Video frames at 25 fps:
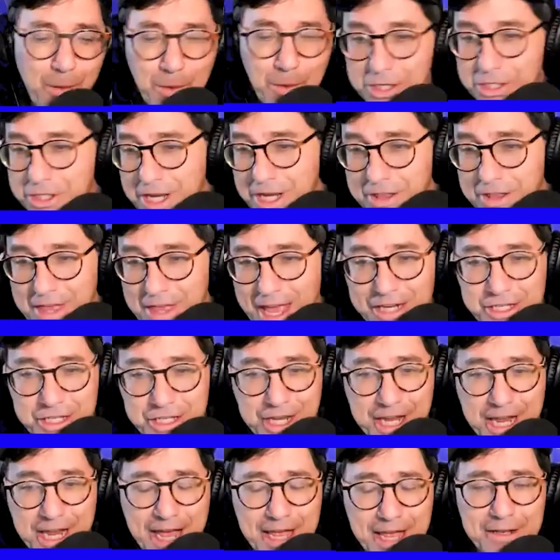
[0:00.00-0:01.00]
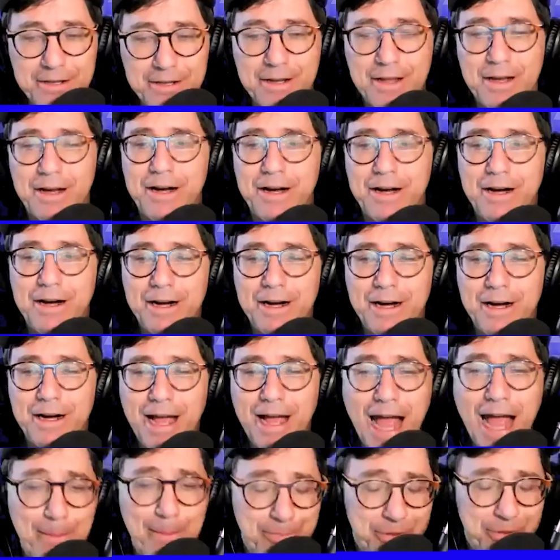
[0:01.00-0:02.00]
to say thanks again.
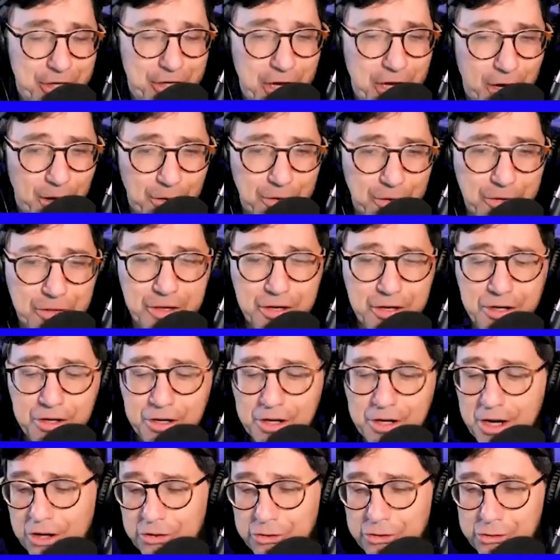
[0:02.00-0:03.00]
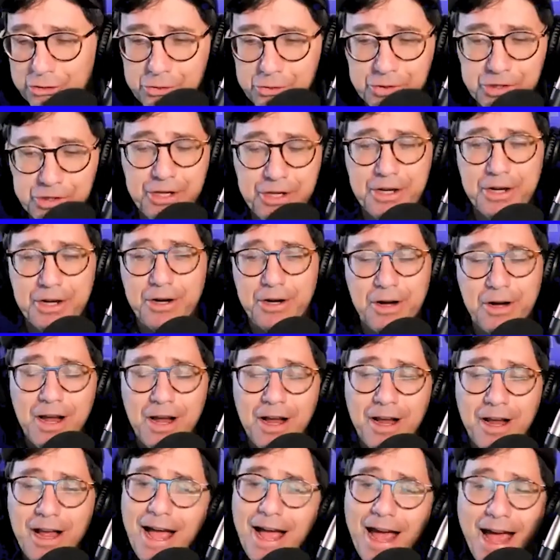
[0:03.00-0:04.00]
Happy and healthy New Year.
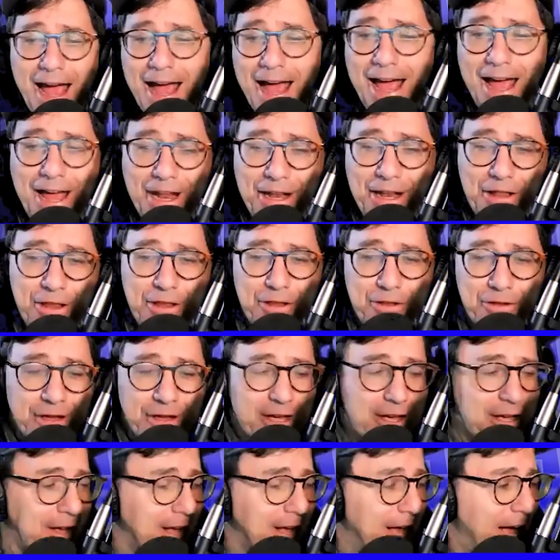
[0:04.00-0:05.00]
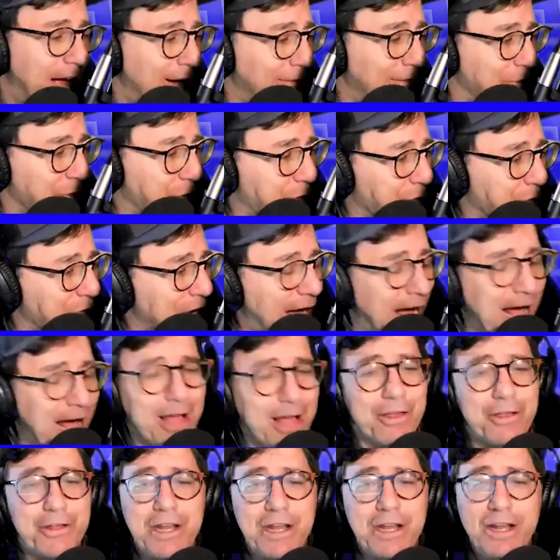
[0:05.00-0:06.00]
And have a good
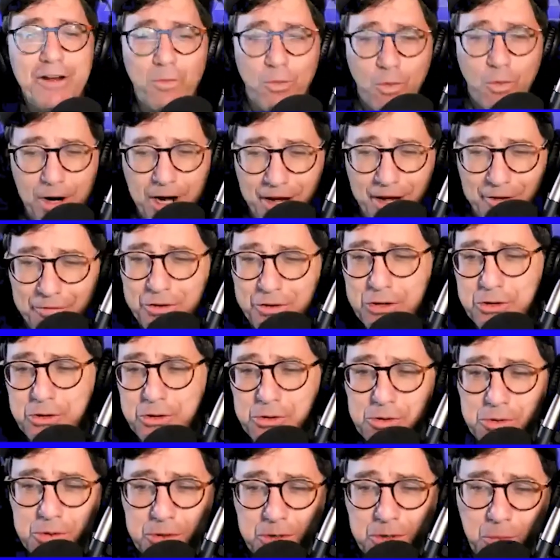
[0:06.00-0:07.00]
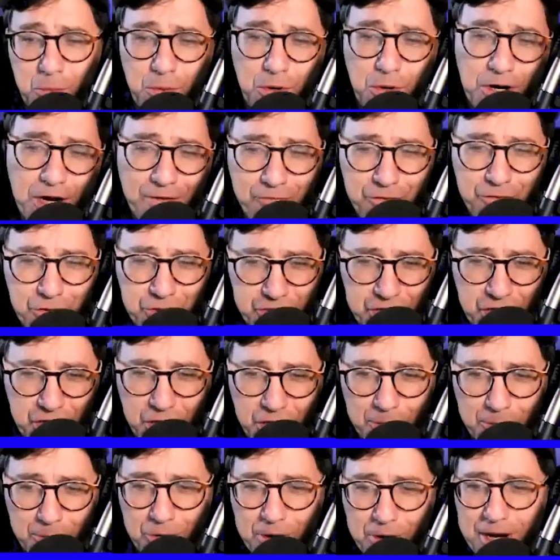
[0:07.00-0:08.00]
holiday, whatever you
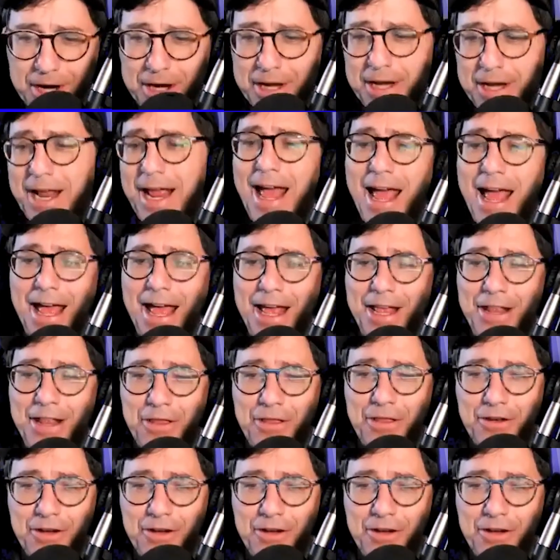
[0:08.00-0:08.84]
celebrate. And